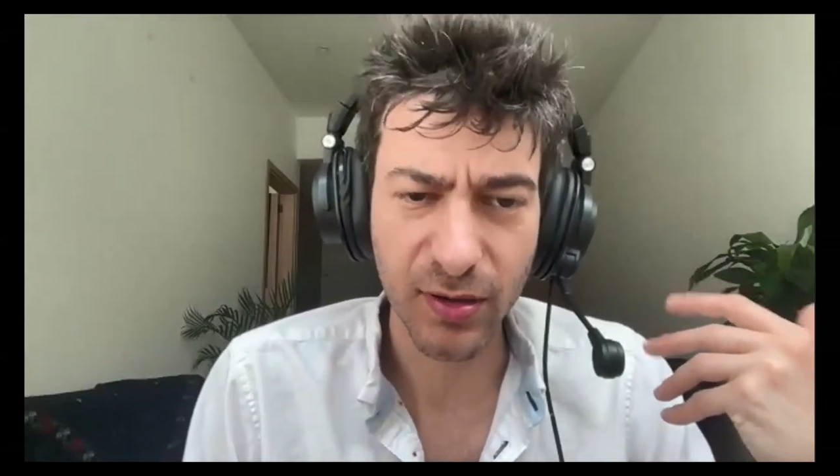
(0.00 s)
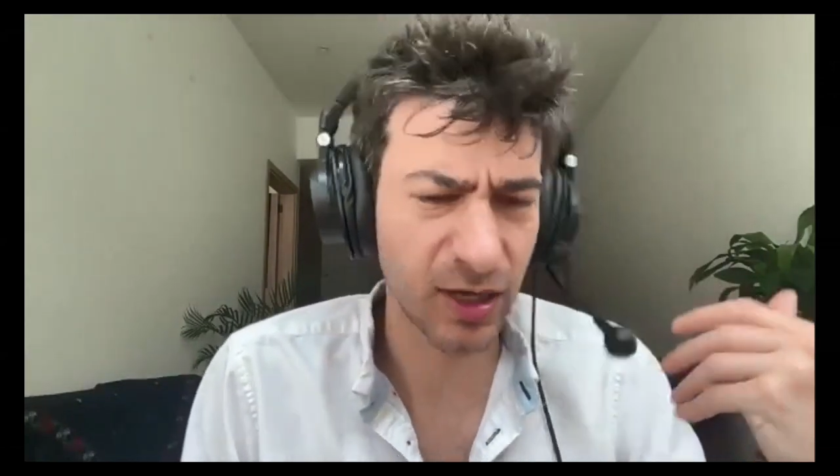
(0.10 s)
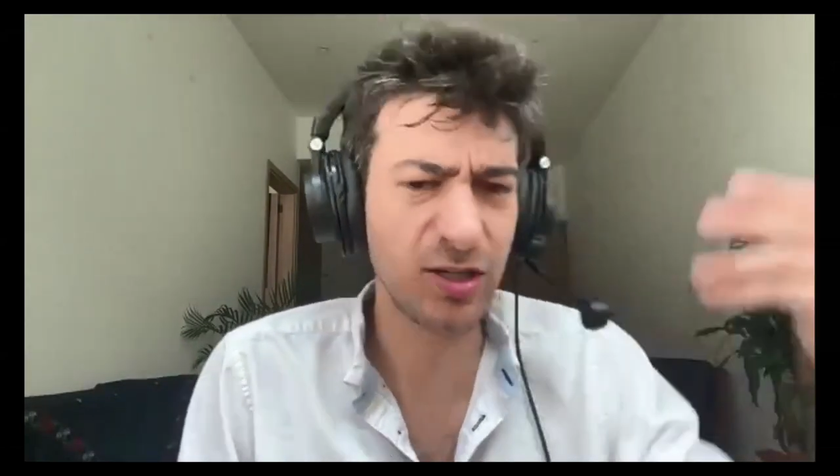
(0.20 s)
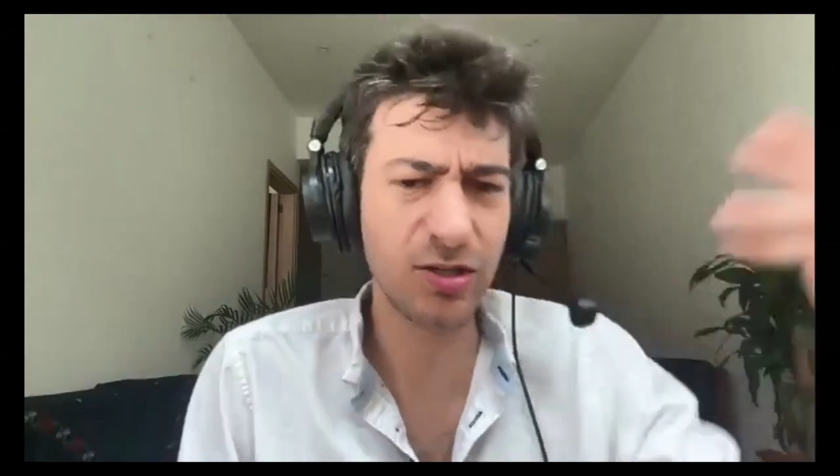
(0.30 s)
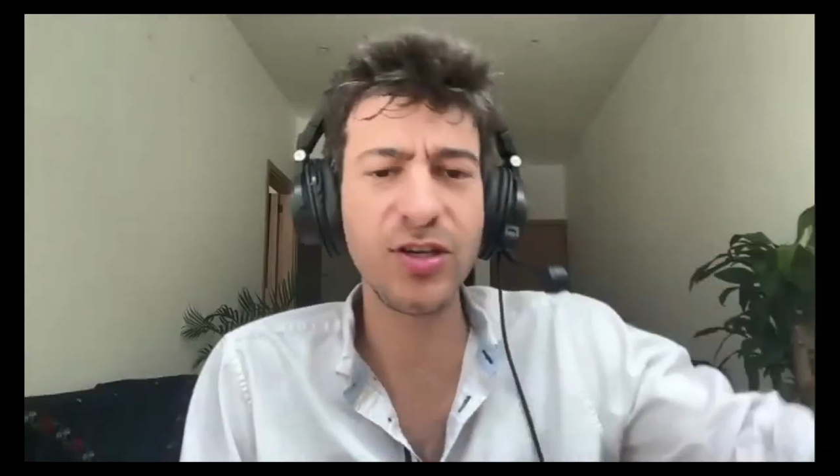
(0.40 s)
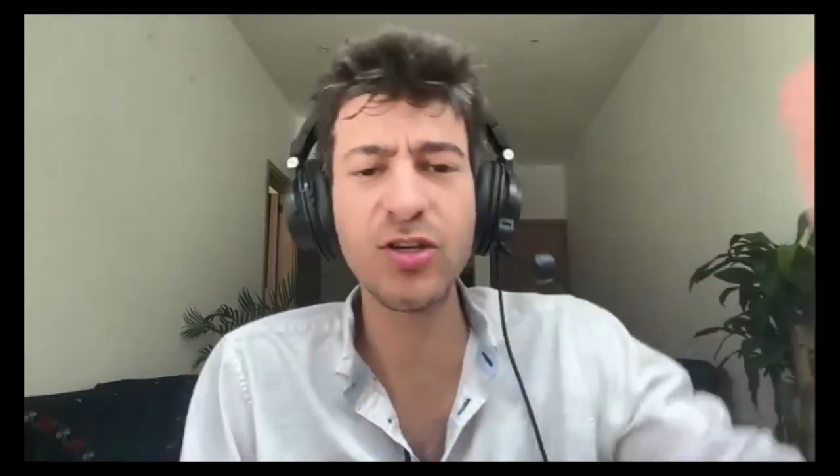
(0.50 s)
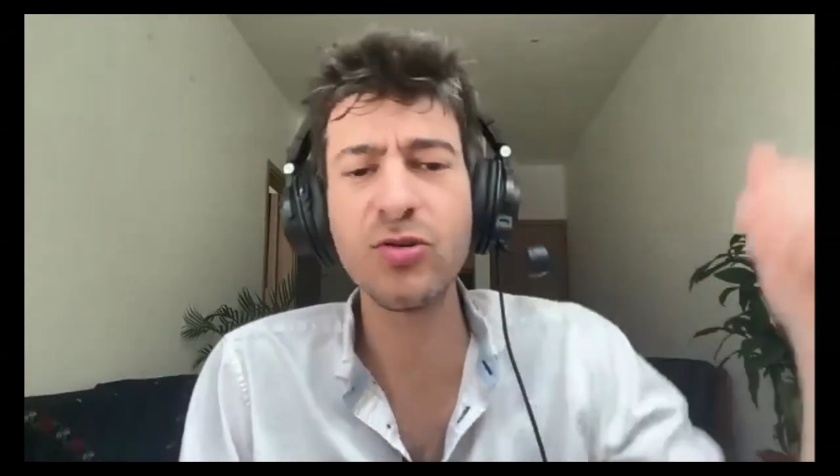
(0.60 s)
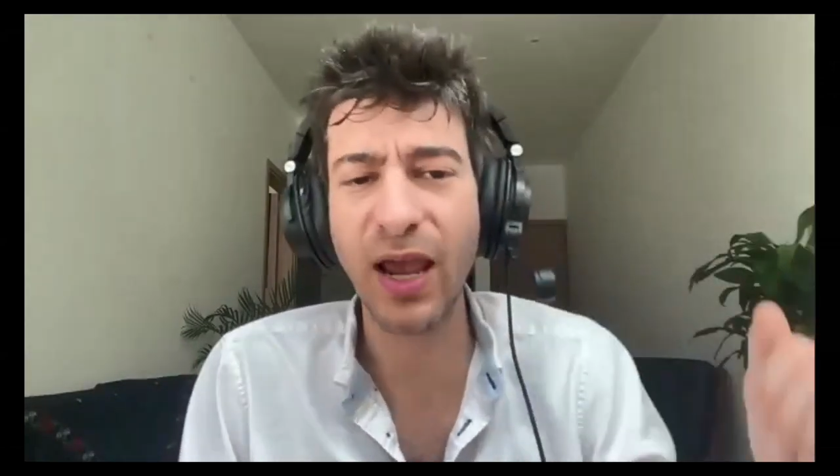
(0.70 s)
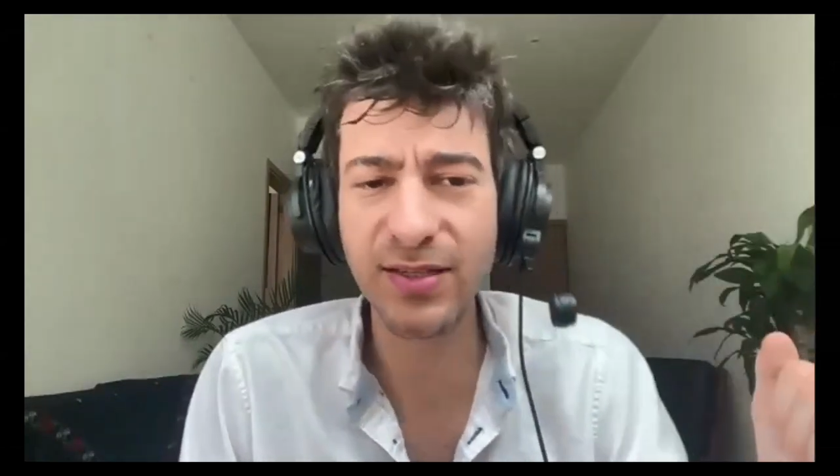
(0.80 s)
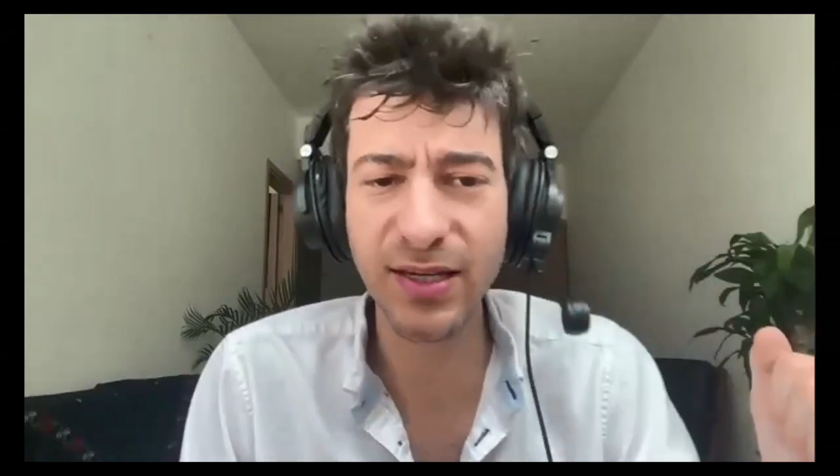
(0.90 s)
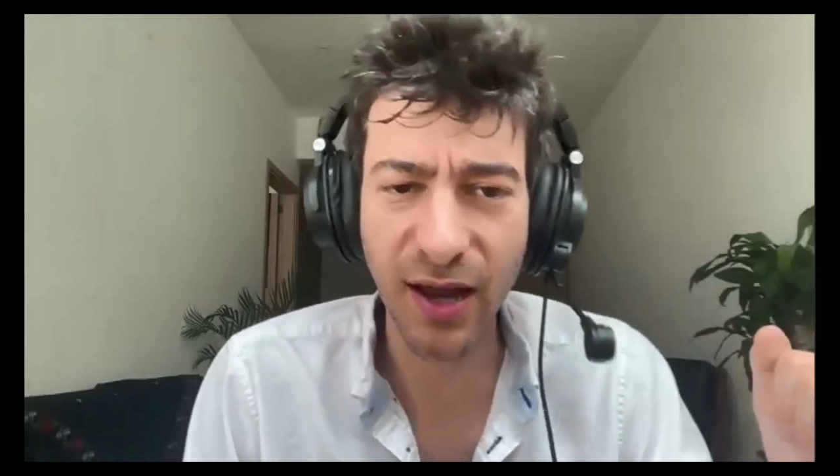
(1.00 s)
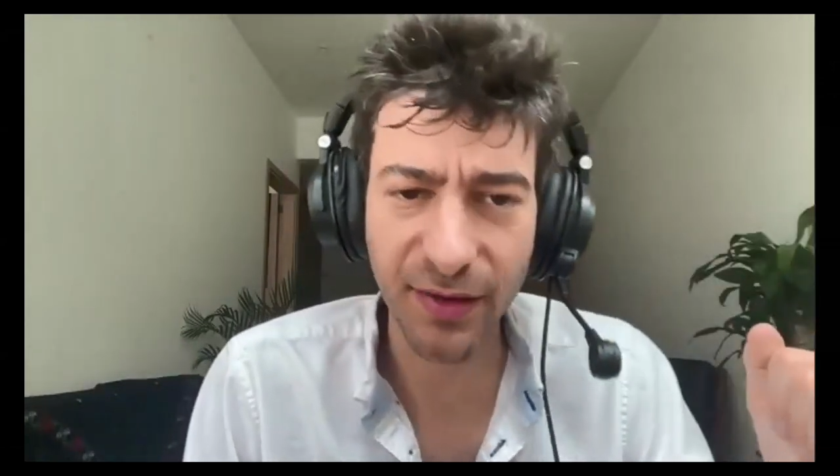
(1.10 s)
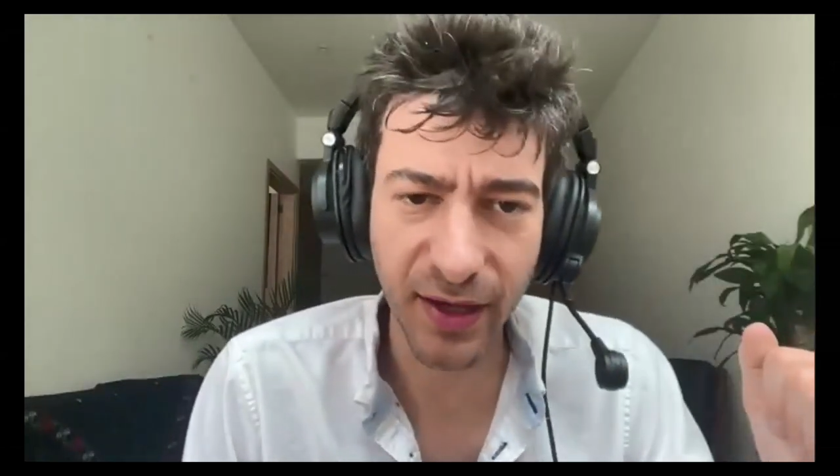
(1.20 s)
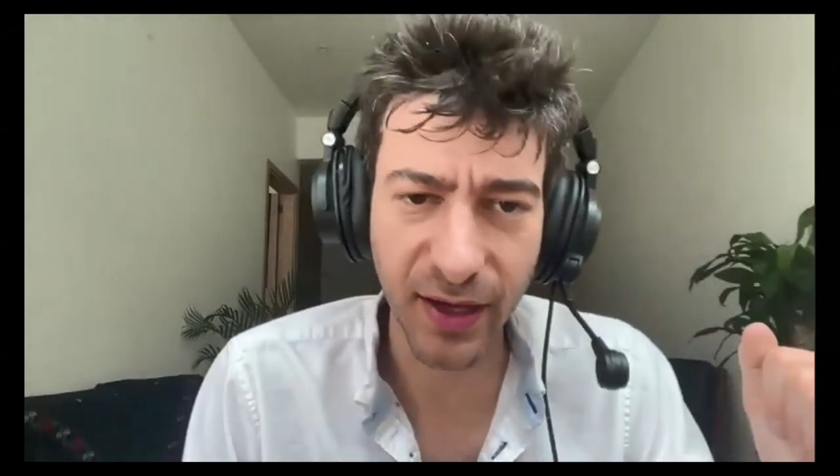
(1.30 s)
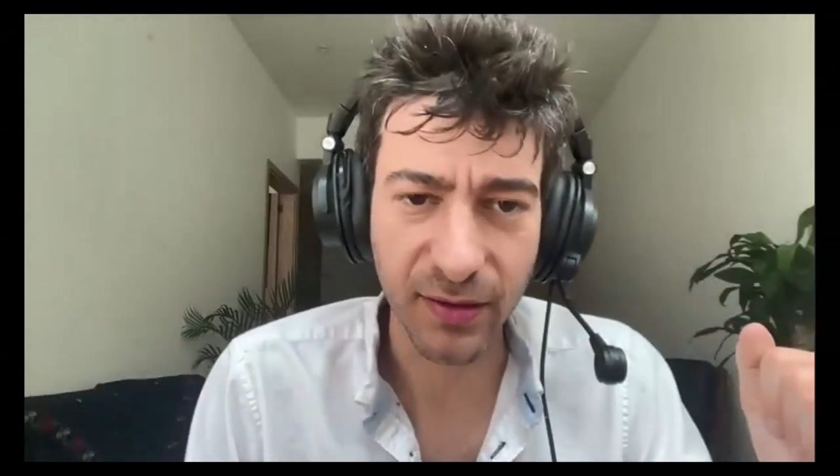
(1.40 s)
the UK did
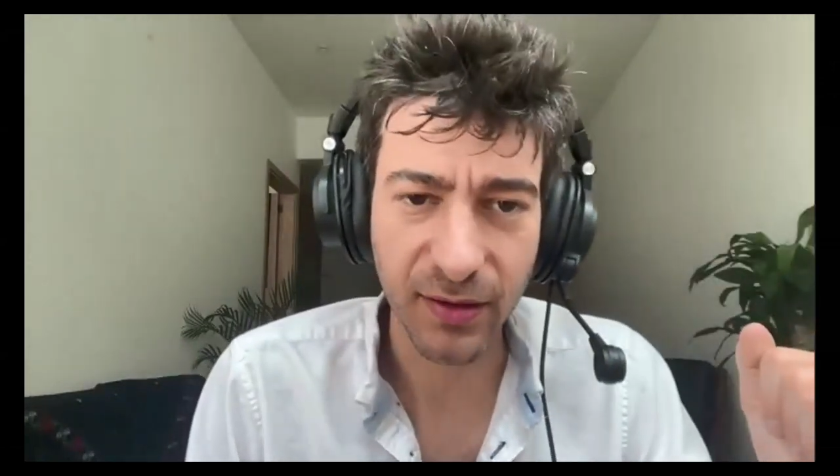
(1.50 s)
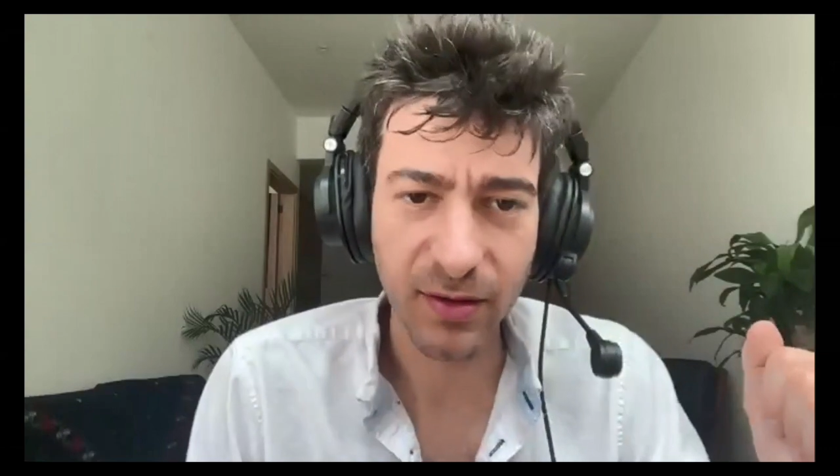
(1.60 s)
nothing.